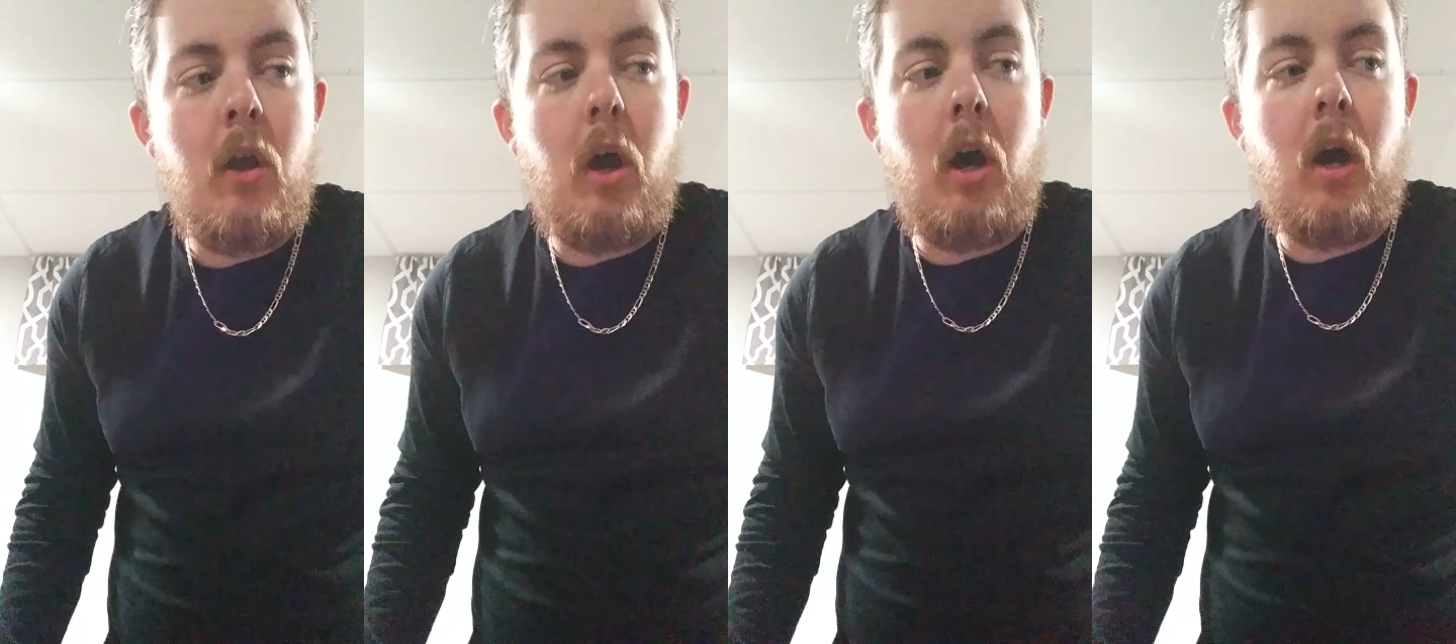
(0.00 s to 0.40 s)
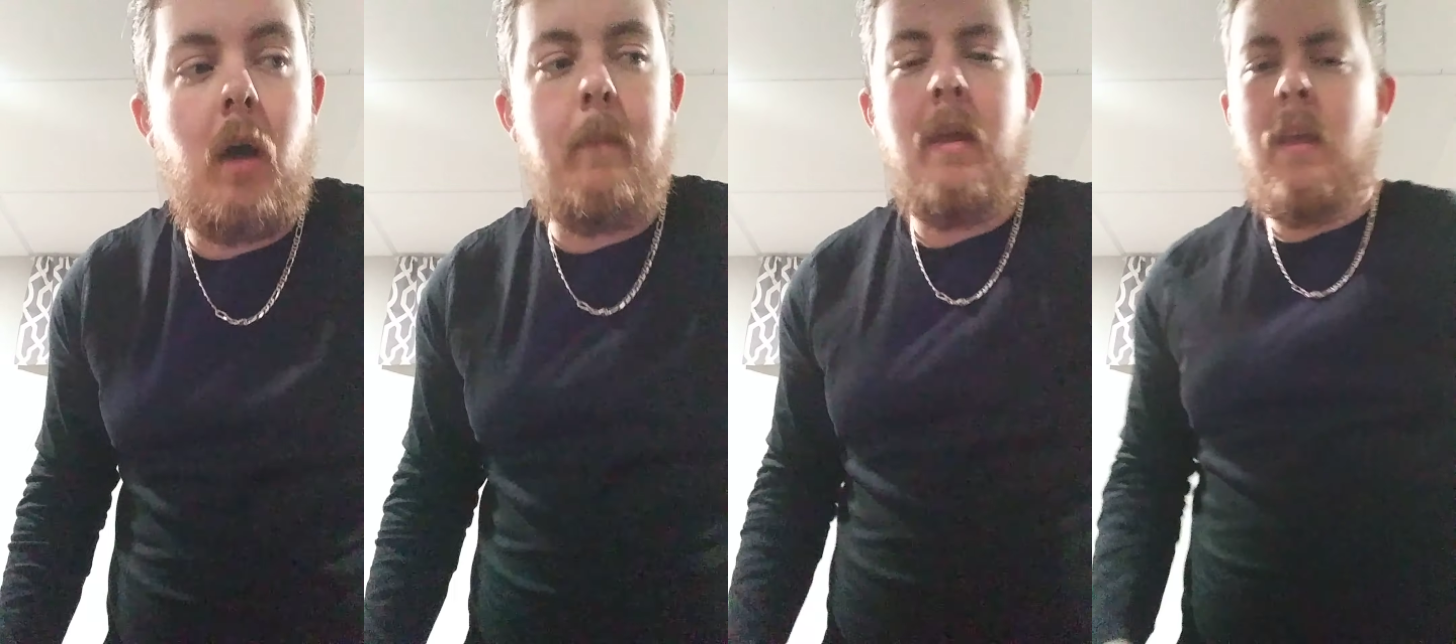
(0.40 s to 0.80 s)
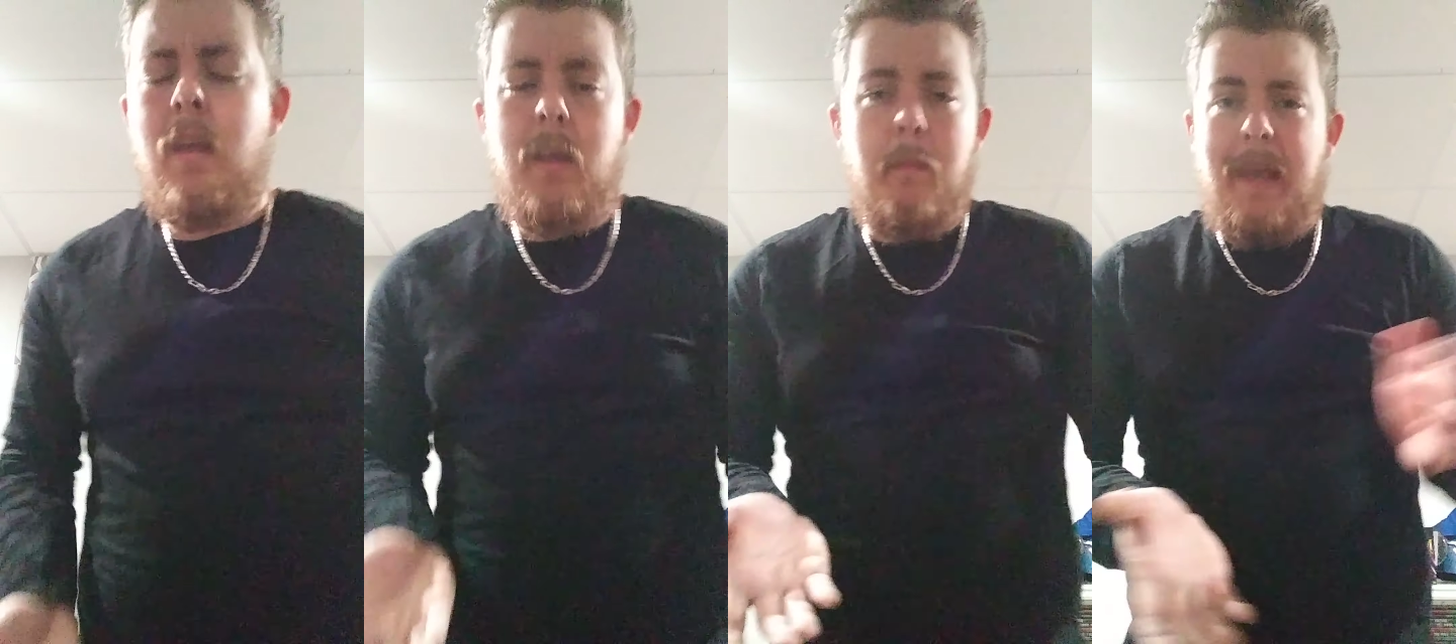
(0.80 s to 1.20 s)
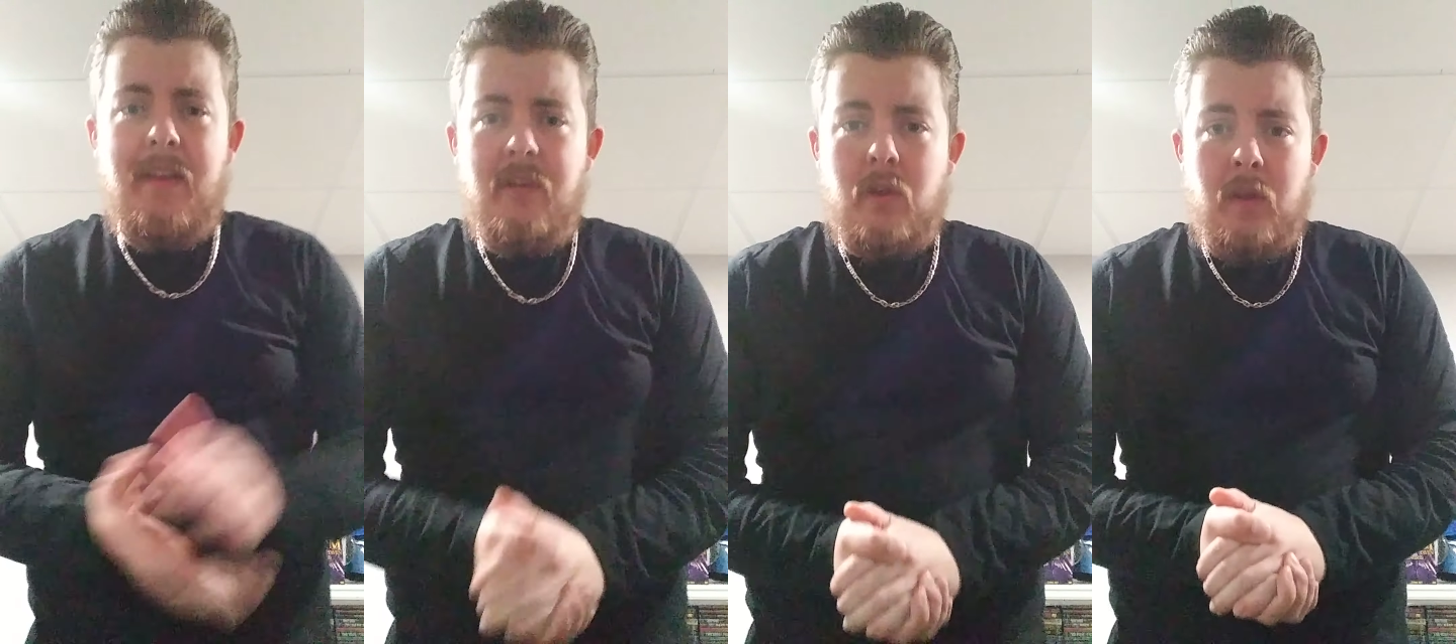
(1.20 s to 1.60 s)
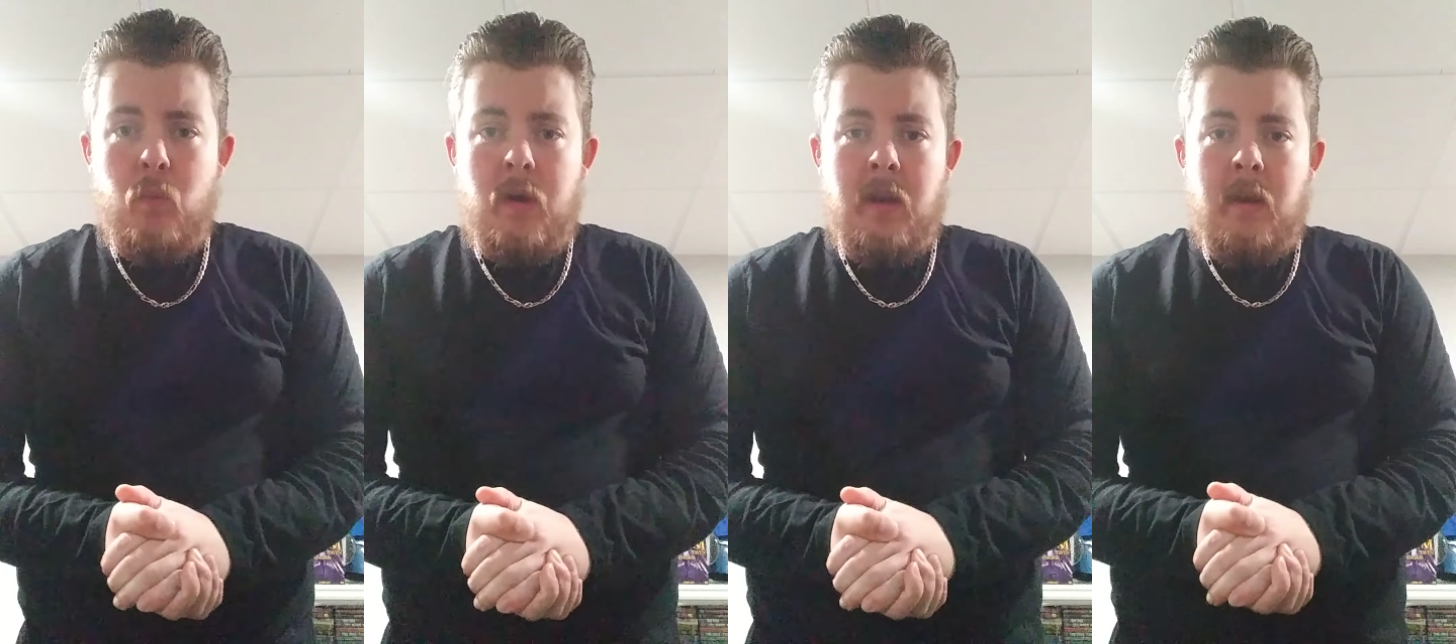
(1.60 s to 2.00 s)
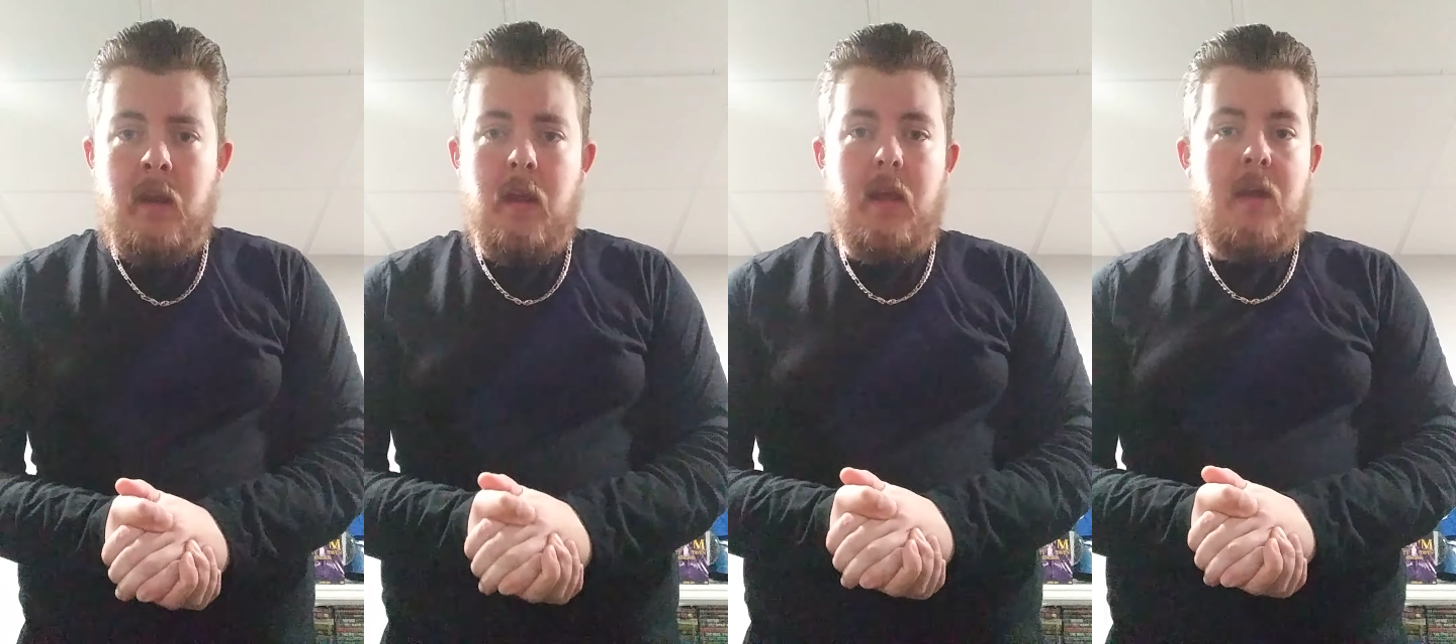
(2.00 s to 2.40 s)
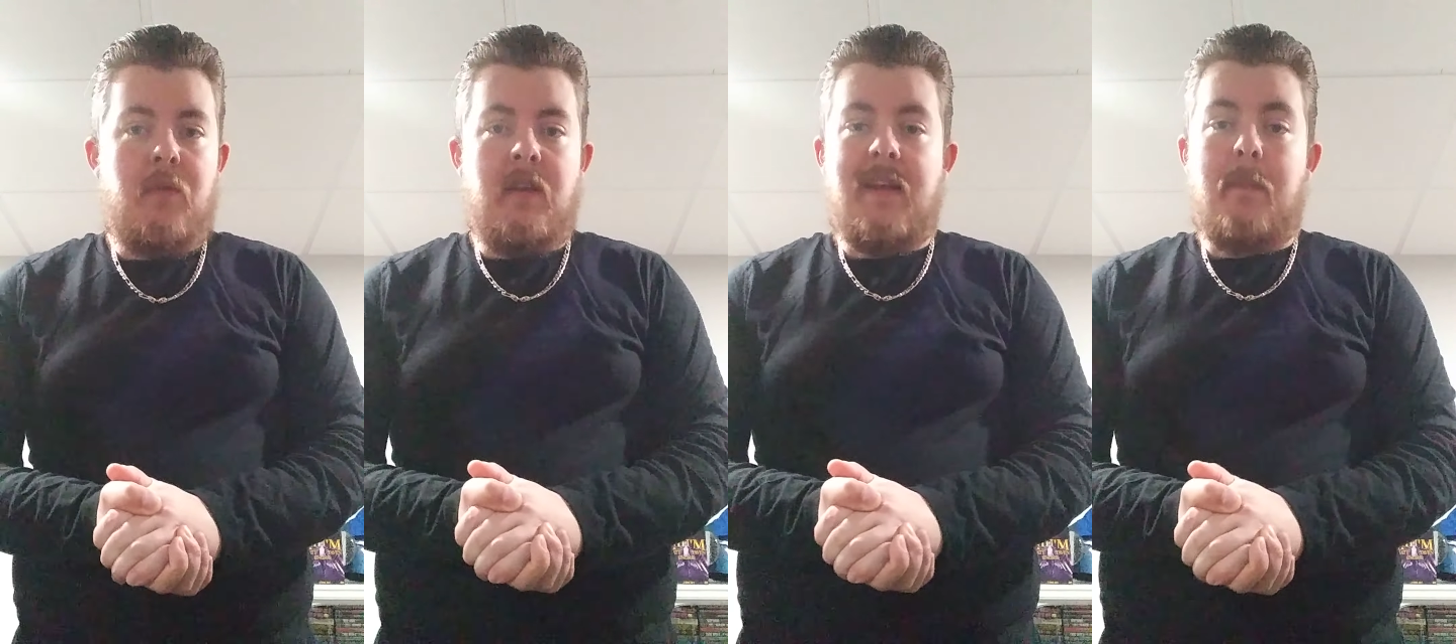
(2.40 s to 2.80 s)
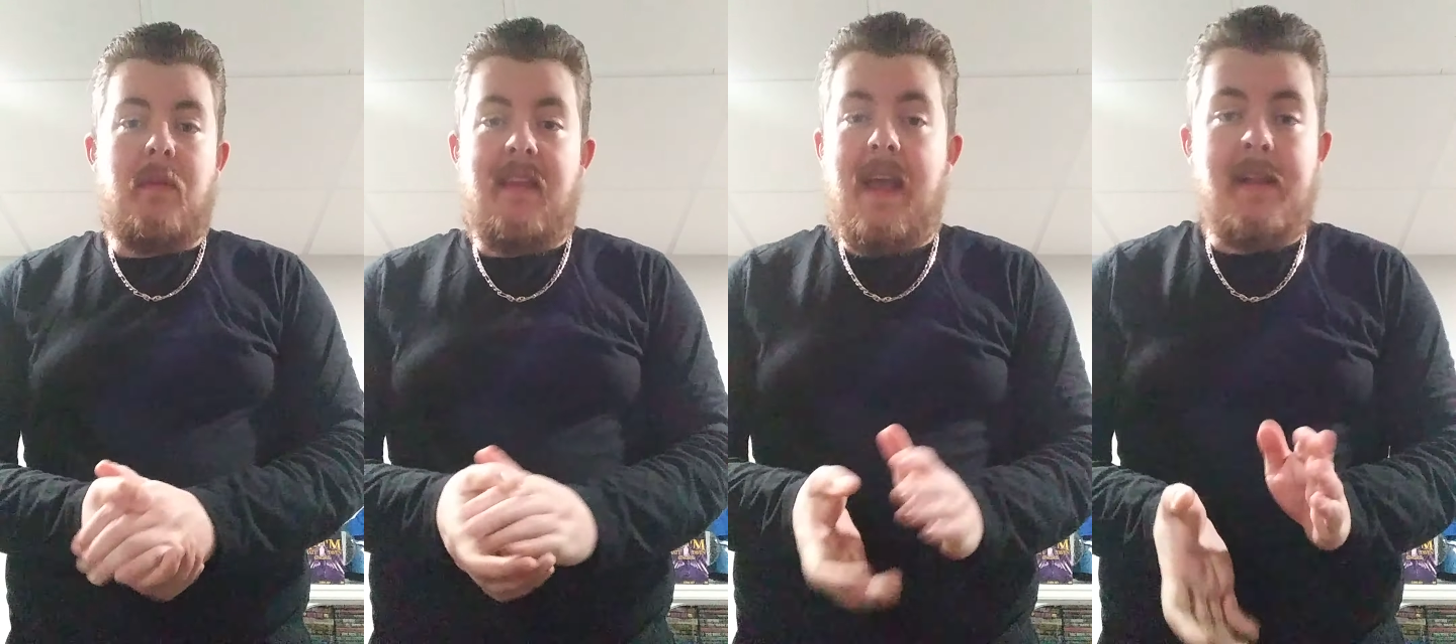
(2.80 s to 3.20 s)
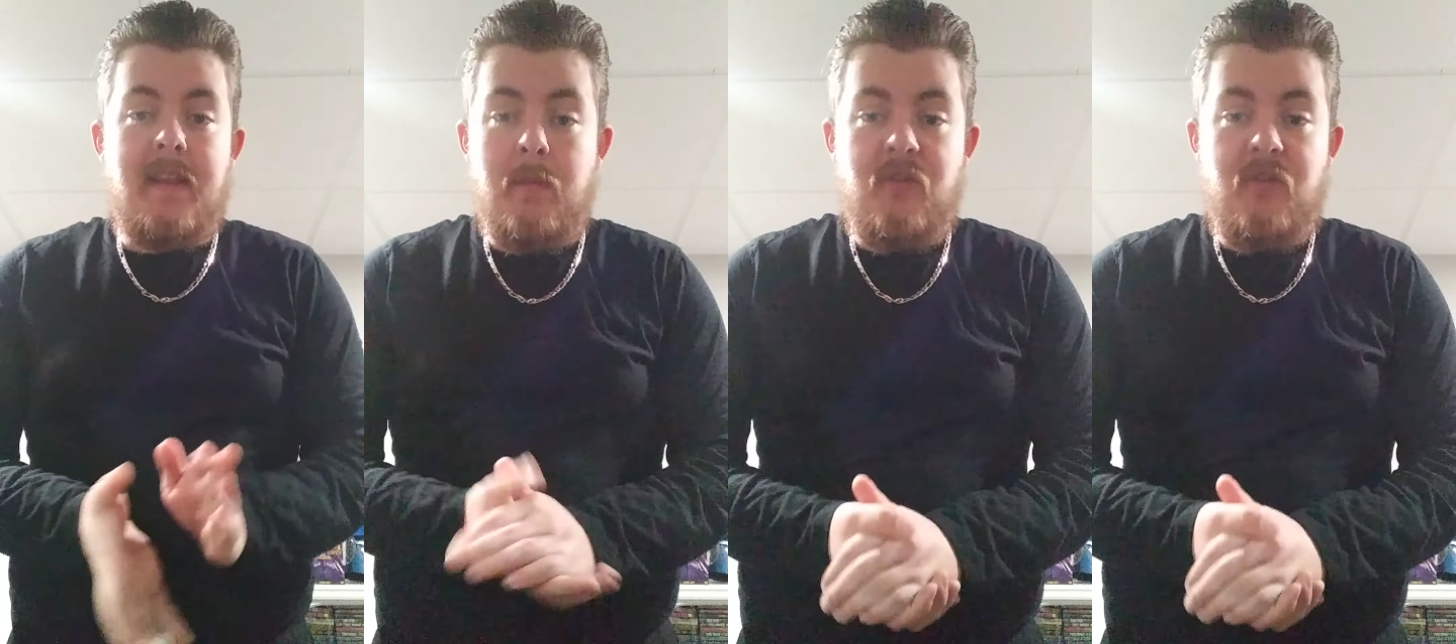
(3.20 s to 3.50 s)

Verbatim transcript: Um, basically, winning every type of tag team